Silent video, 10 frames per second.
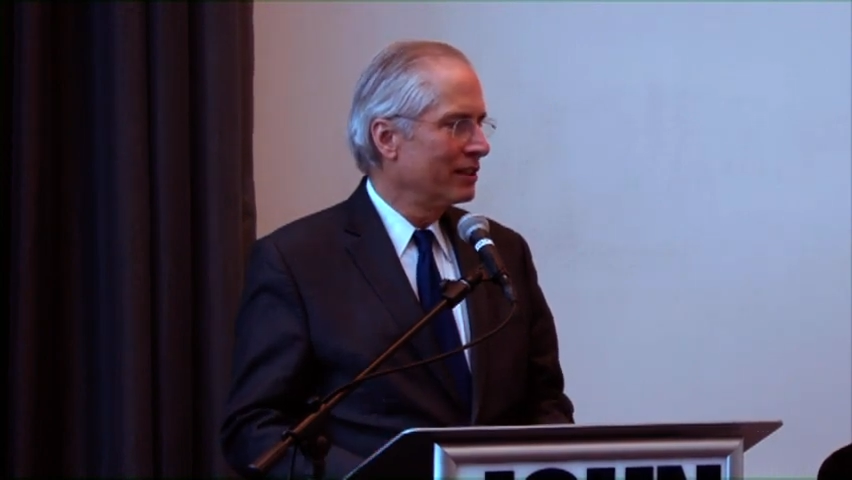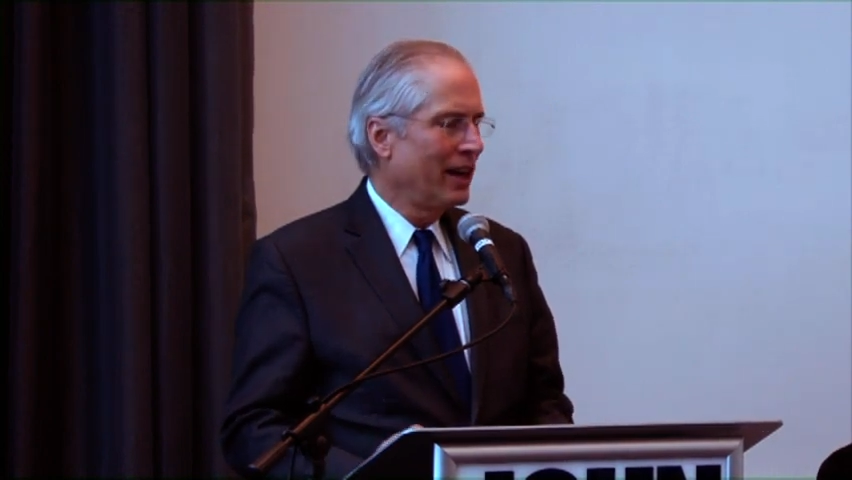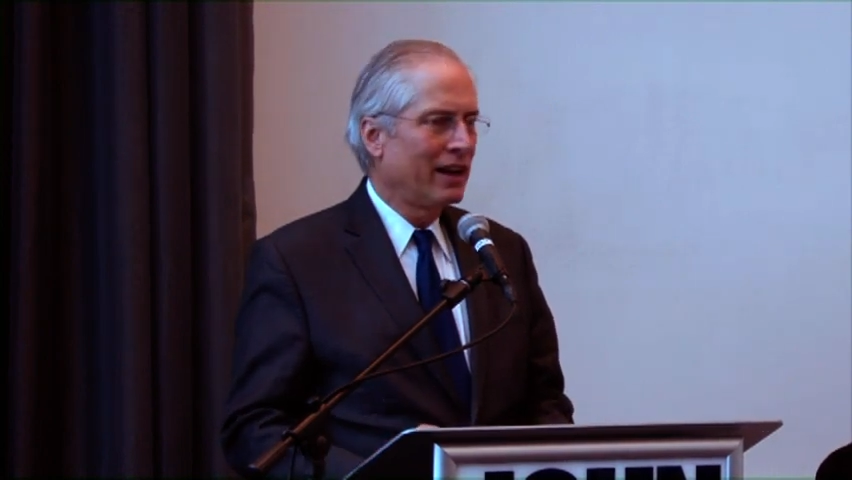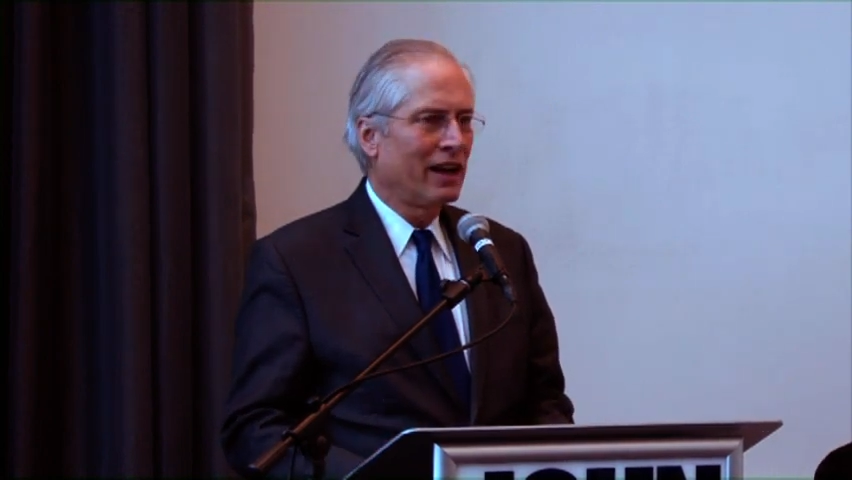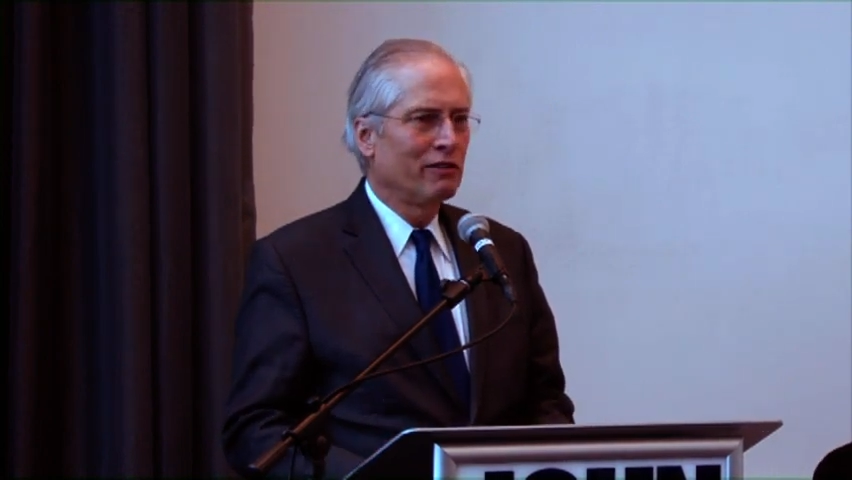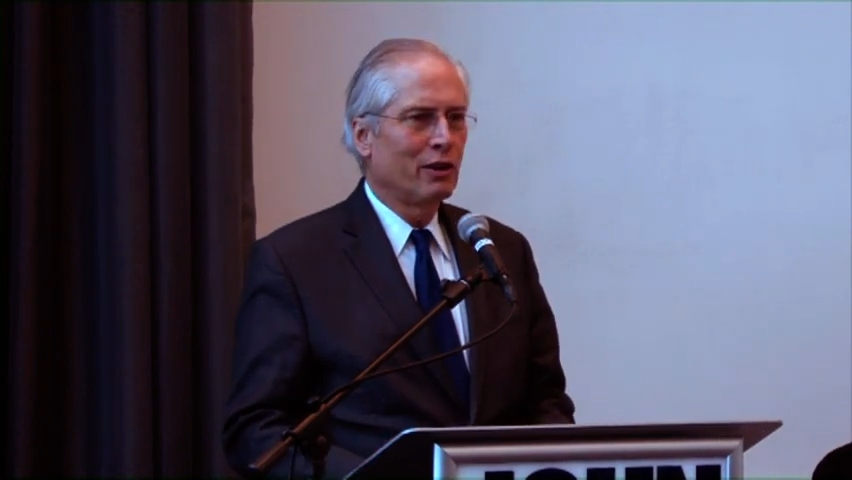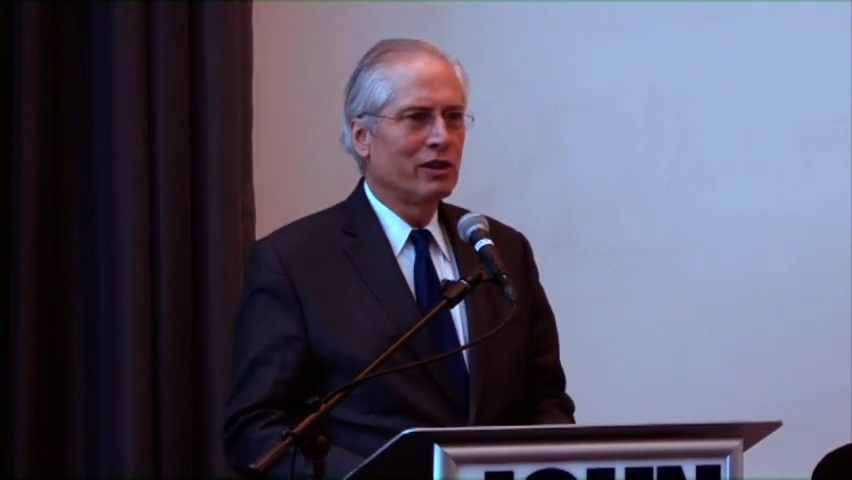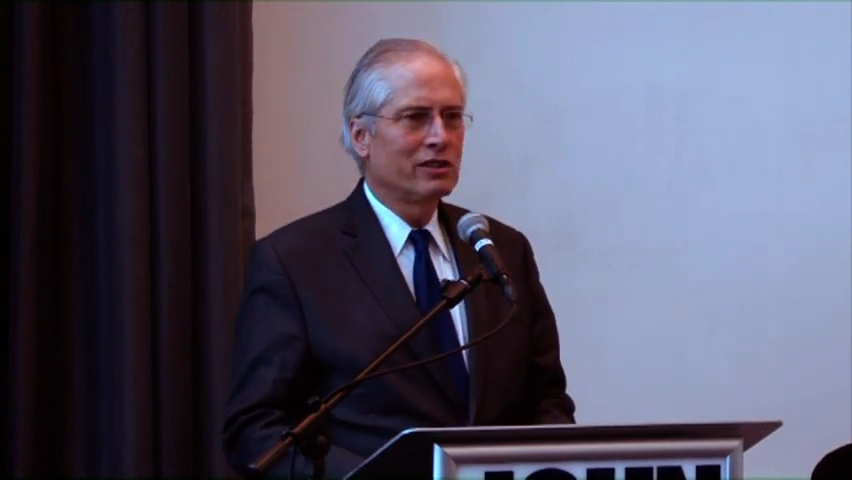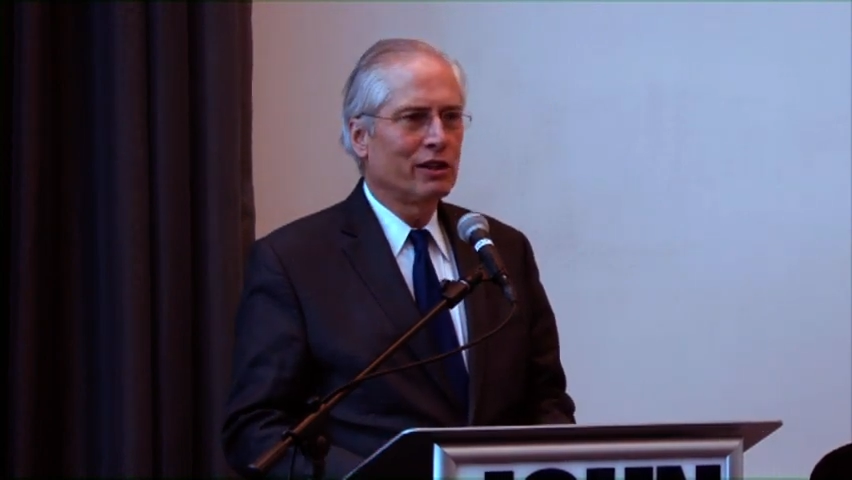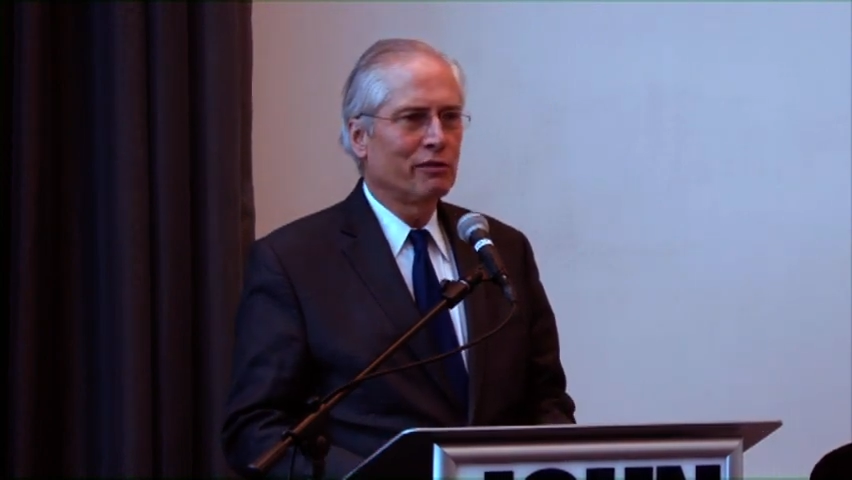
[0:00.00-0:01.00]
Ken and I have known
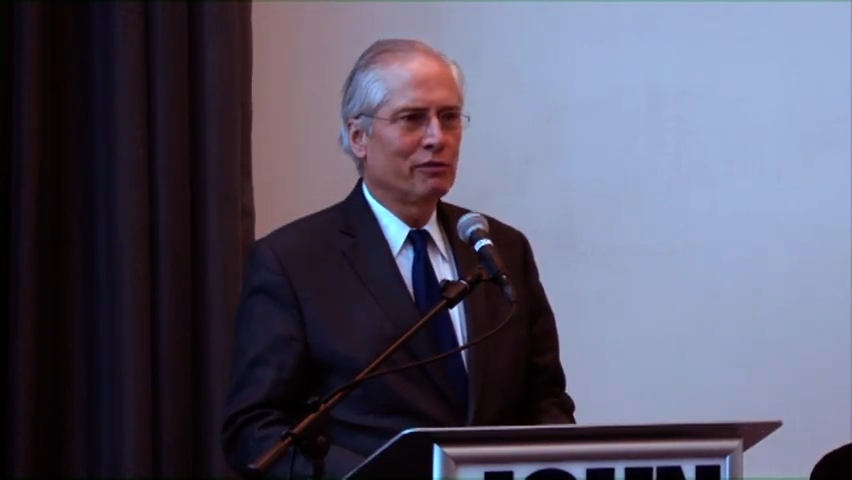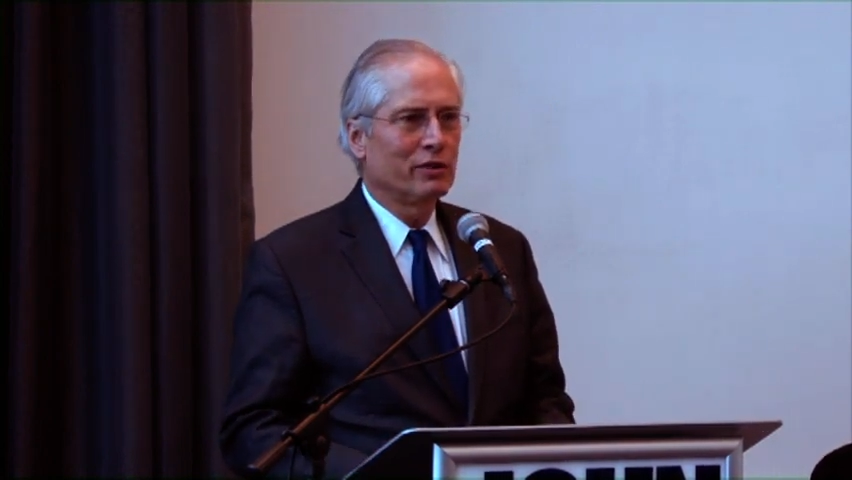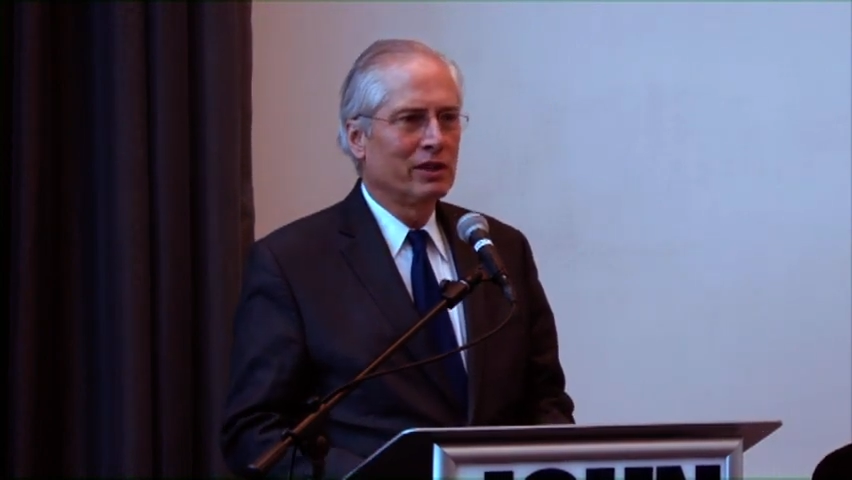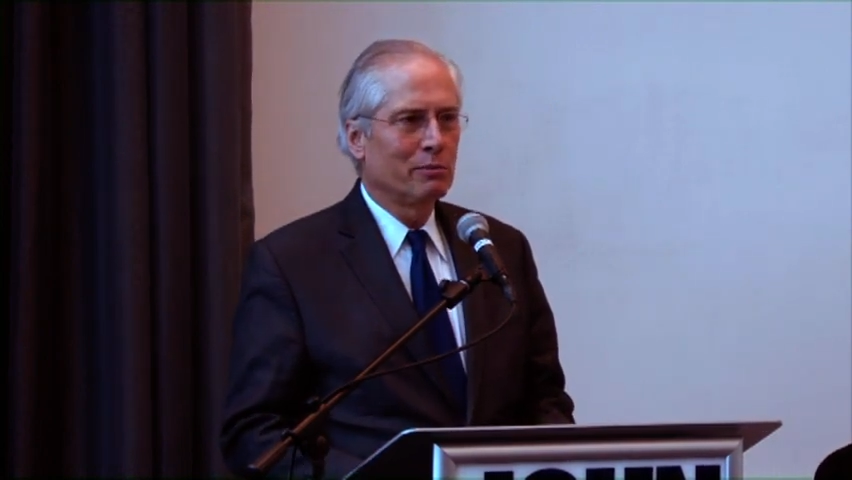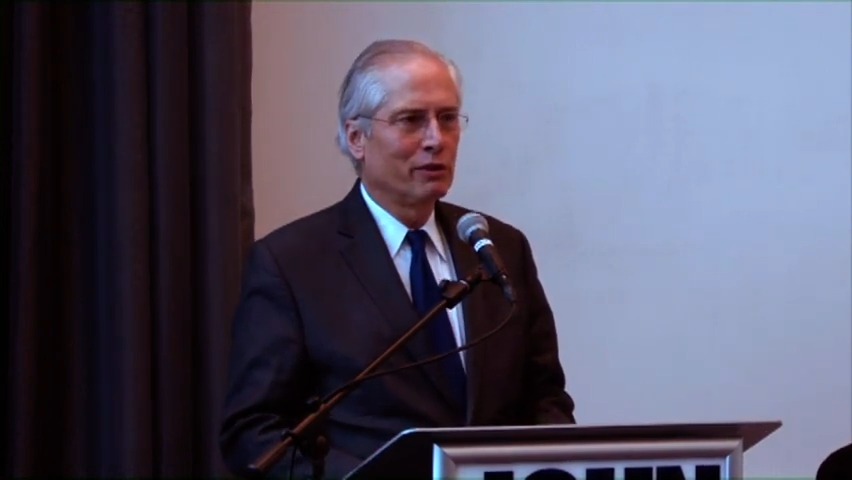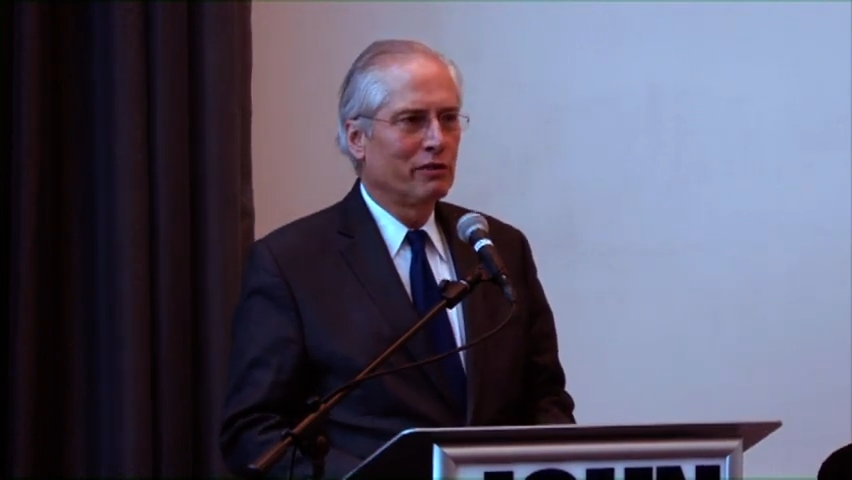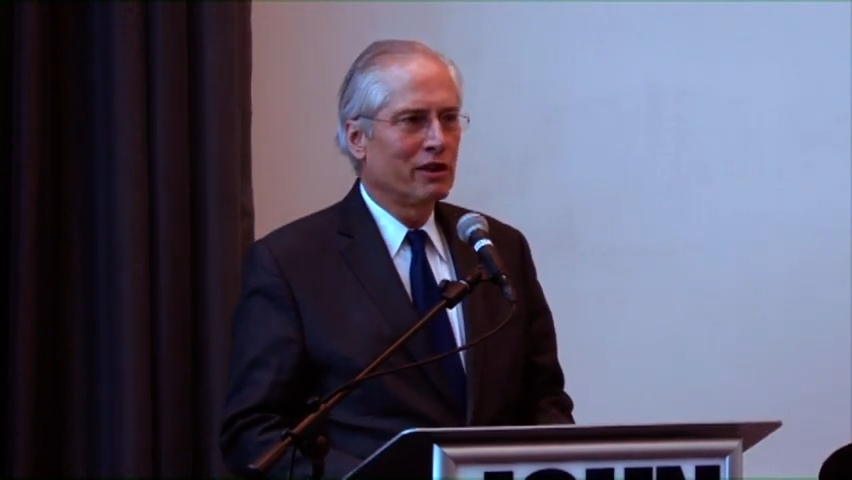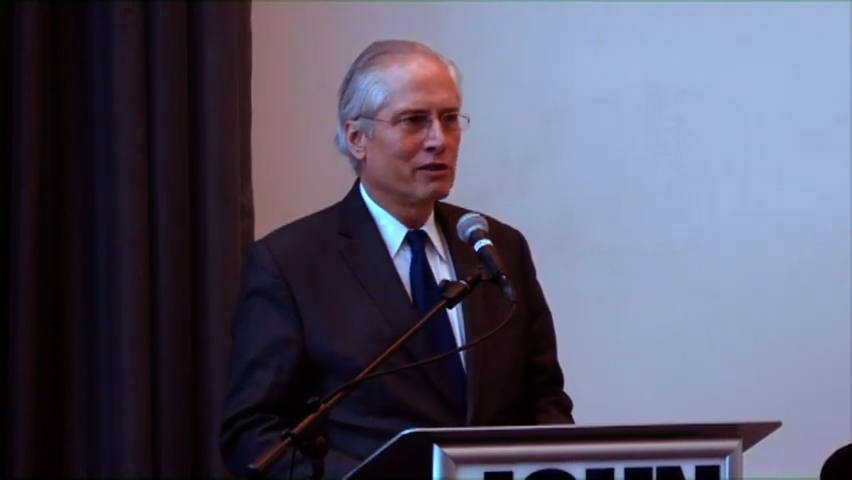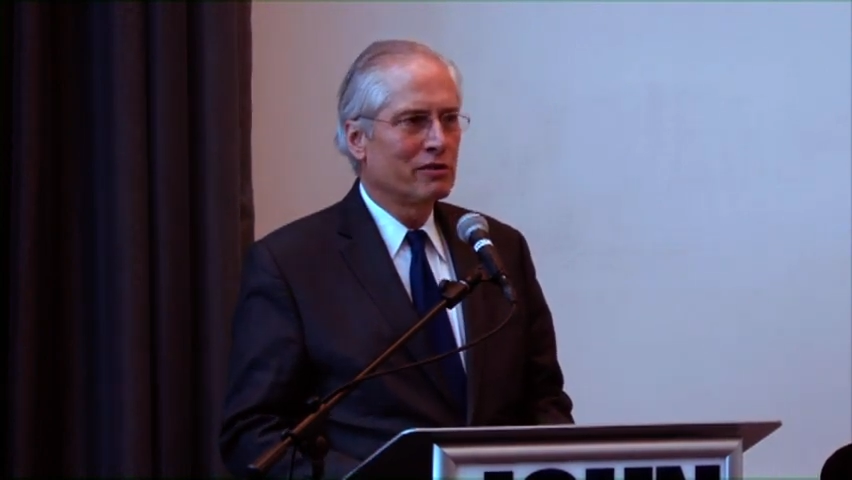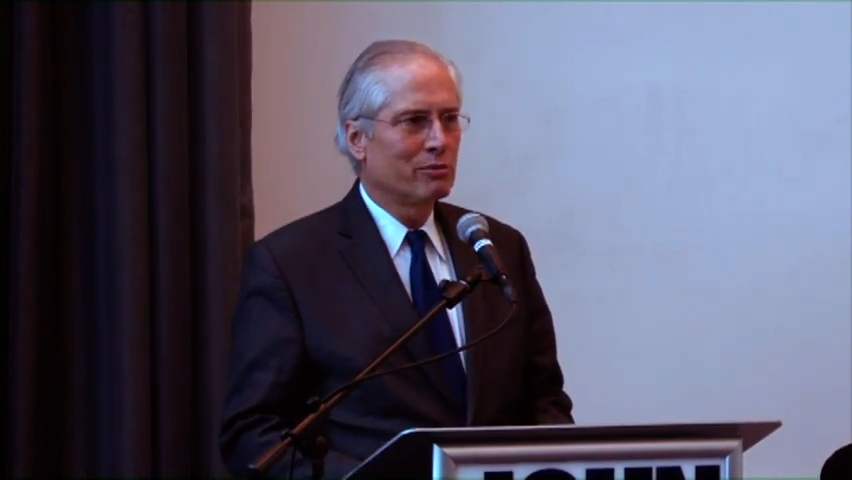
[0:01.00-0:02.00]
each other for a number of
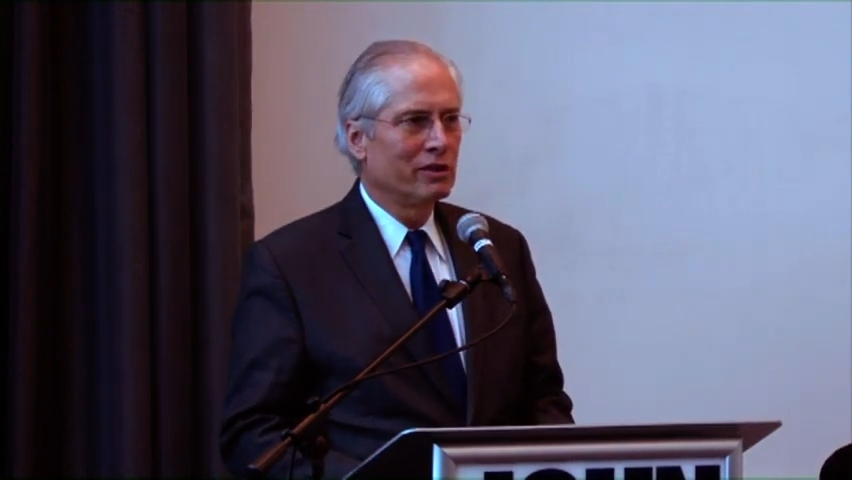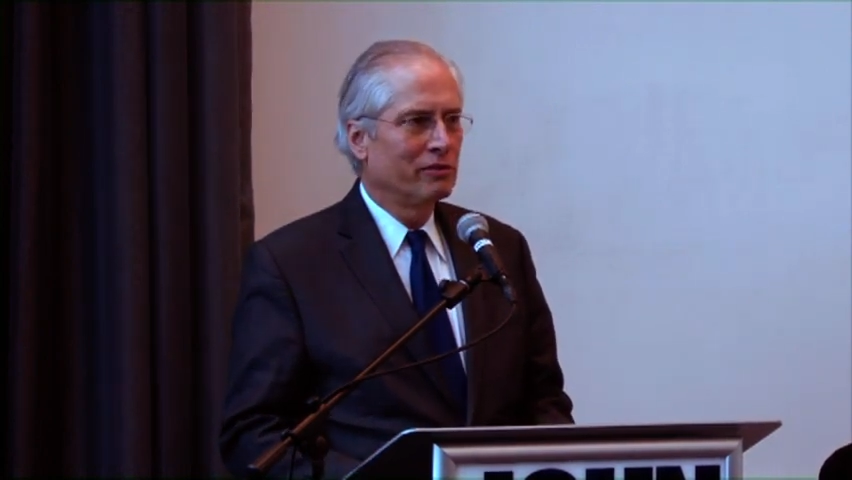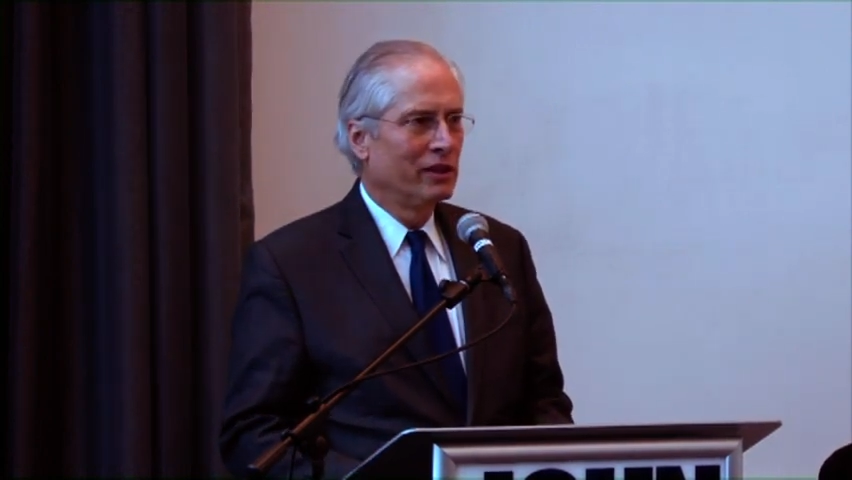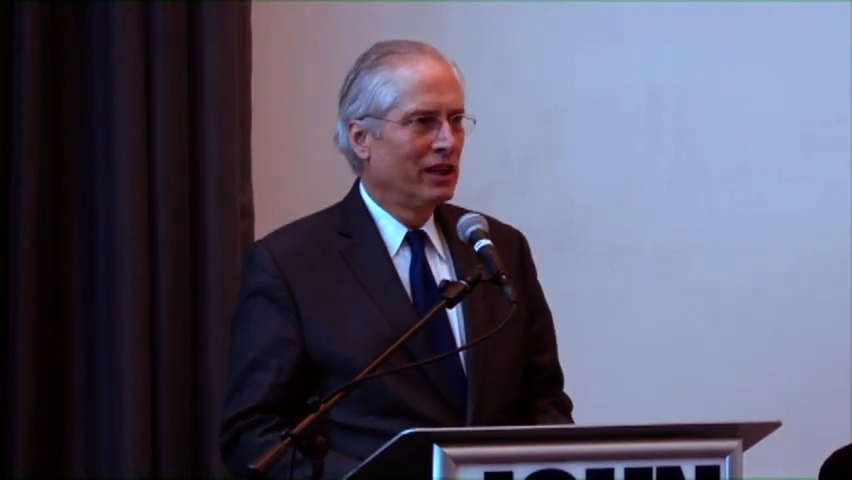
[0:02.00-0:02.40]
years. We've